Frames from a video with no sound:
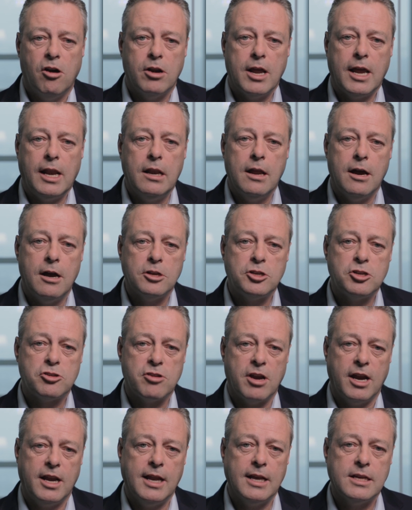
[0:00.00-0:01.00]
on a
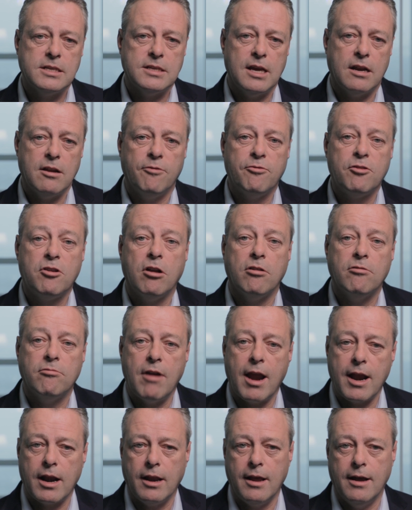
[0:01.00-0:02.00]
large training set of
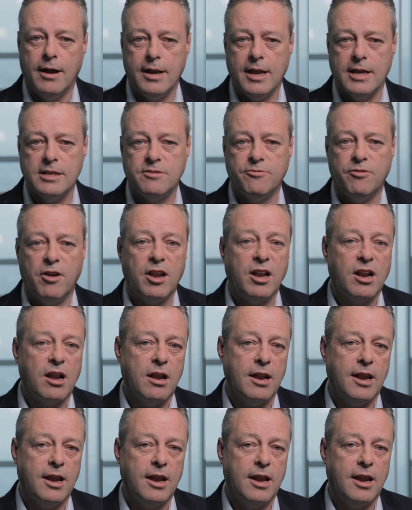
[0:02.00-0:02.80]
correctly identified